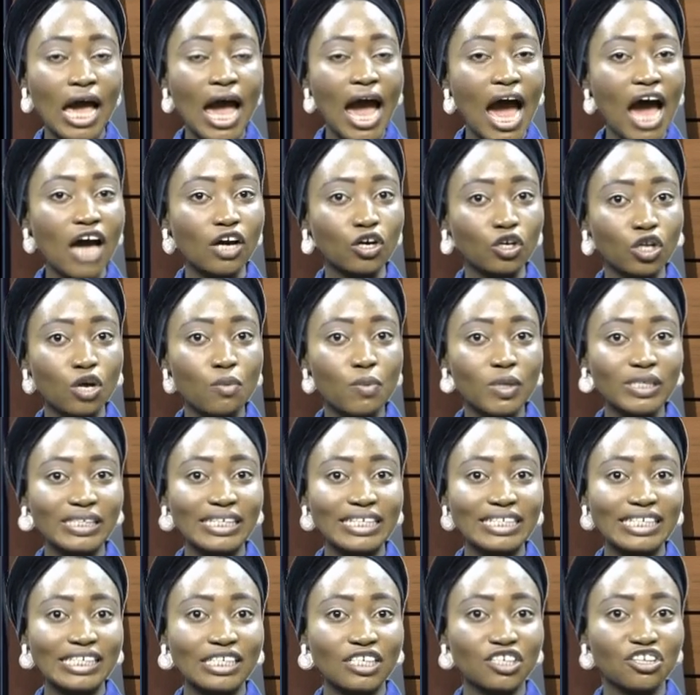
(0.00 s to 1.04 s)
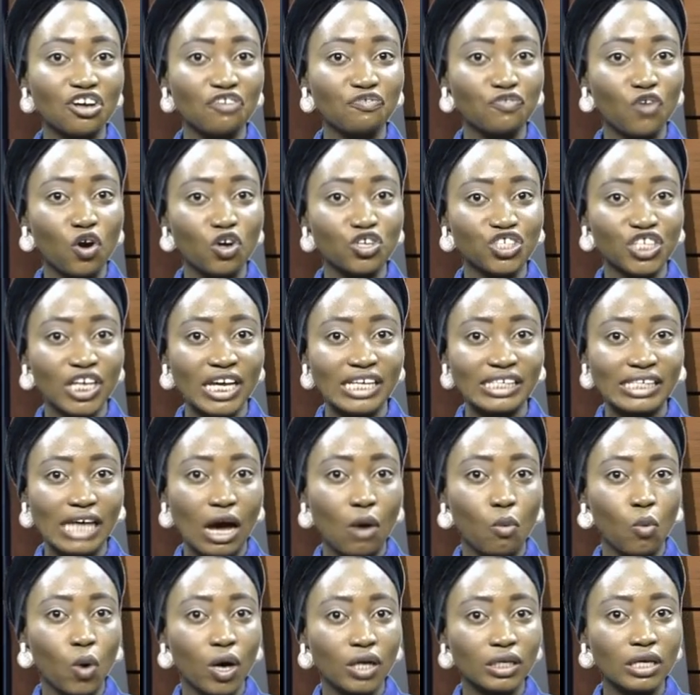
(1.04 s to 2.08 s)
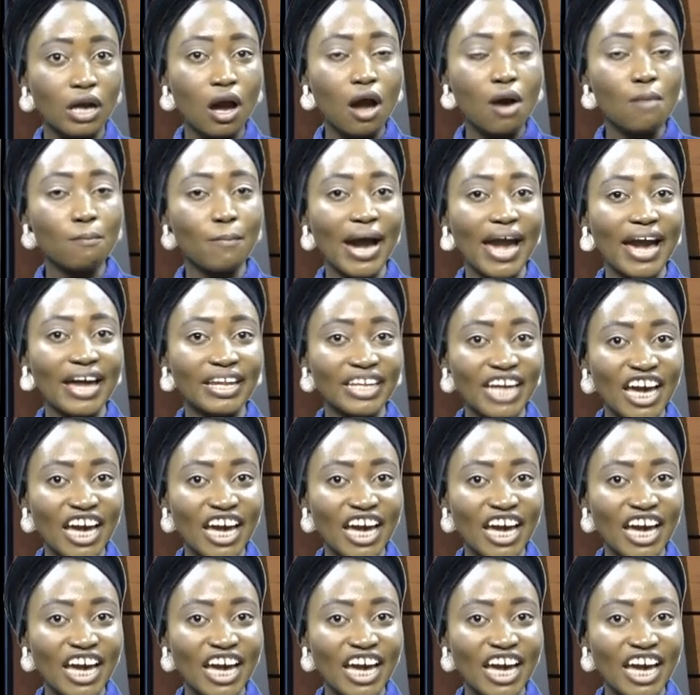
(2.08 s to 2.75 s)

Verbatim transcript: and Global Citizen of Conscience Award by an